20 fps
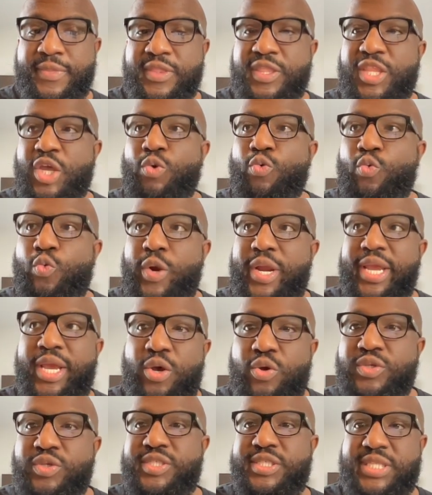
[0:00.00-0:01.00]
The
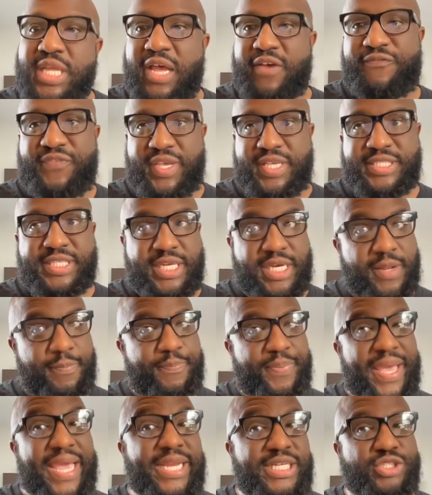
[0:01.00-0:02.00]
real stuff is in the
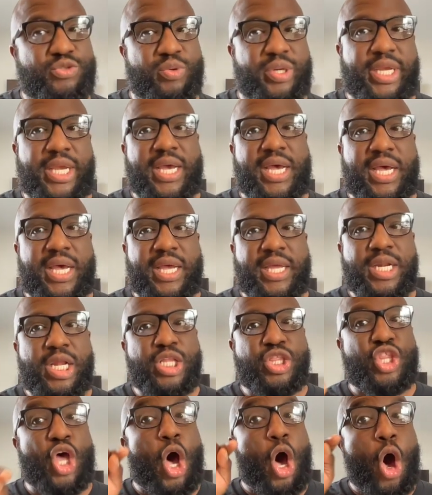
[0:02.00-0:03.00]
Patreon.
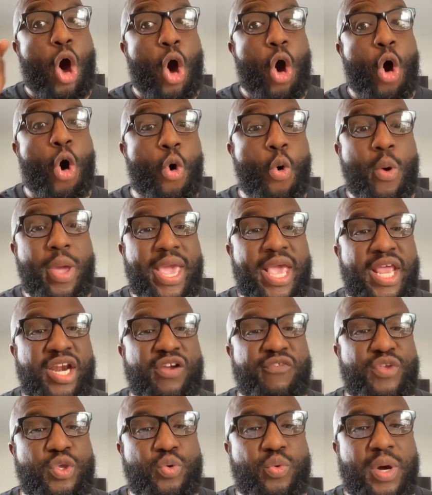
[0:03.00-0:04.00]
The whole
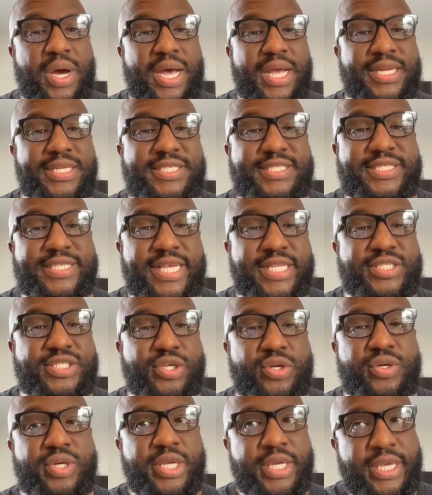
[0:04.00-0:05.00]
interview
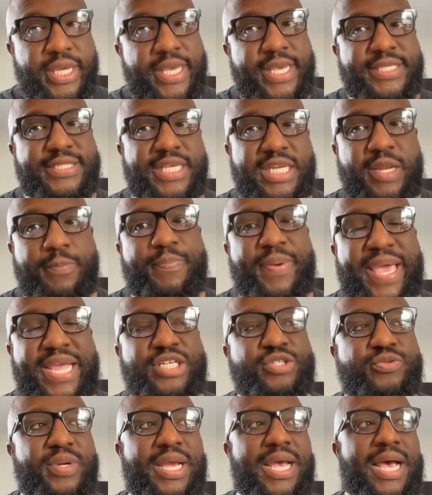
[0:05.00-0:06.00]
uncensored is in the
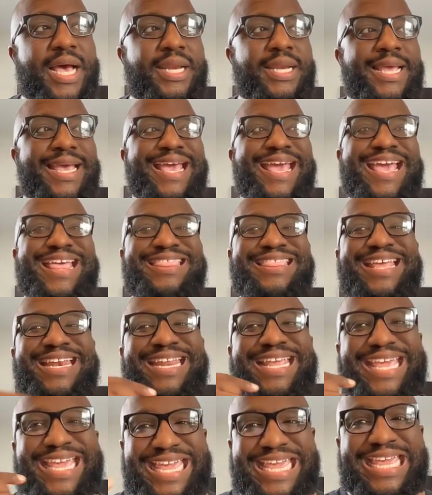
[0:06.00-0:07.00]
Patreon. And
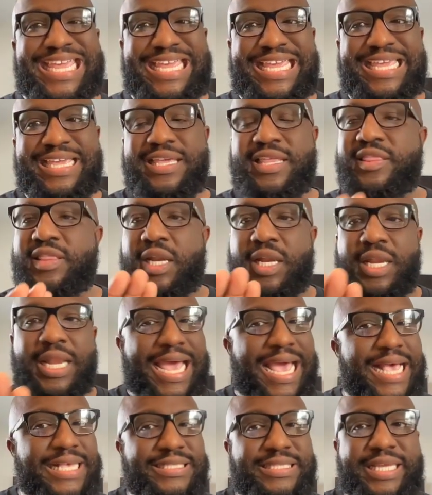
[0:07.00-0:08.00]
then E, the
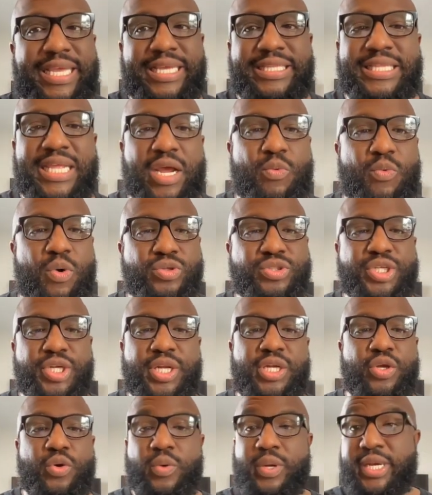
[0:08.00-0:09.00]
last thing that I want you
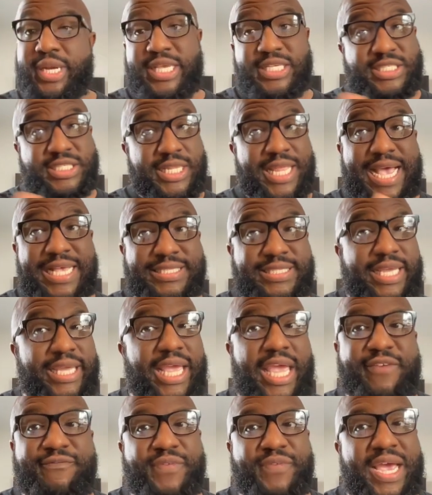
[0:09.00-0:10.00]
to do, and this last
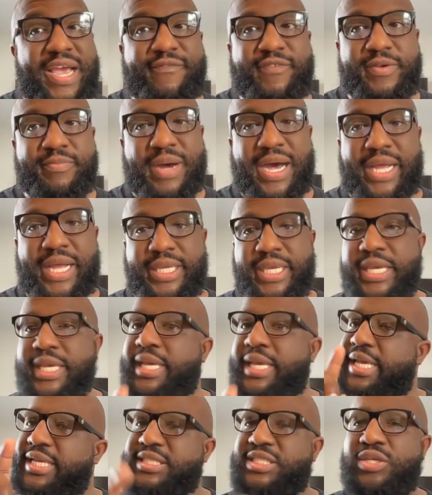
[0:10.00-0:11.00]
thing ain't for everybody.
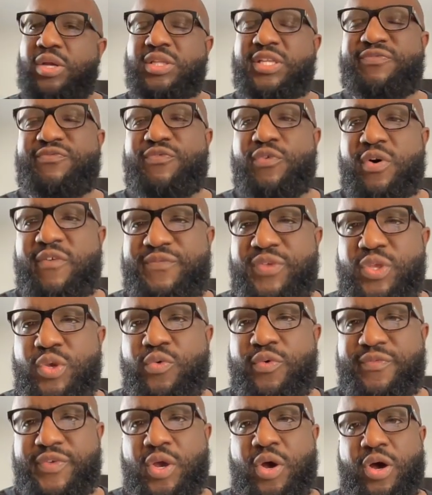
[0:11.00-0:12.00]
It's only for a
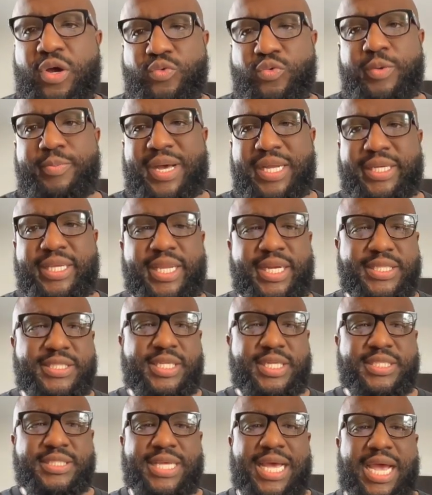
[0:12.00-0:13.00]
few of y'all, and we're about to get
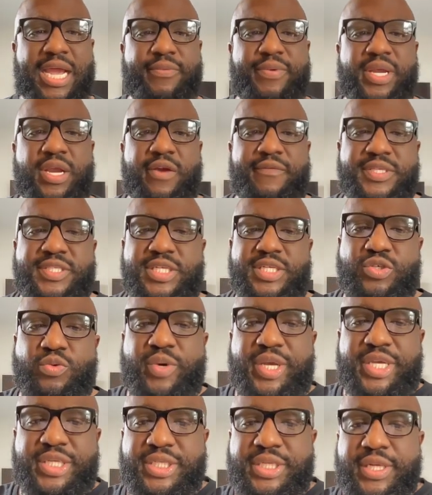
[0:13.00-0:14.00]
into this Kyrie Irving
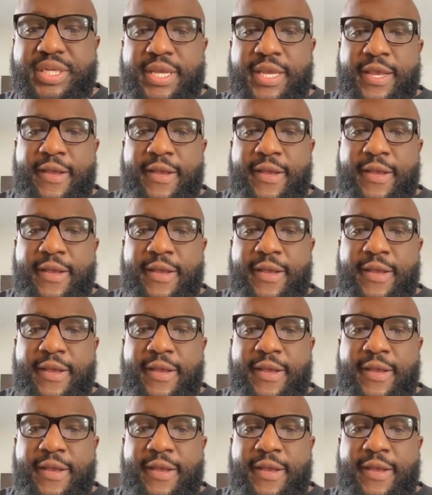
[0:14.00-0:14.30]
situation.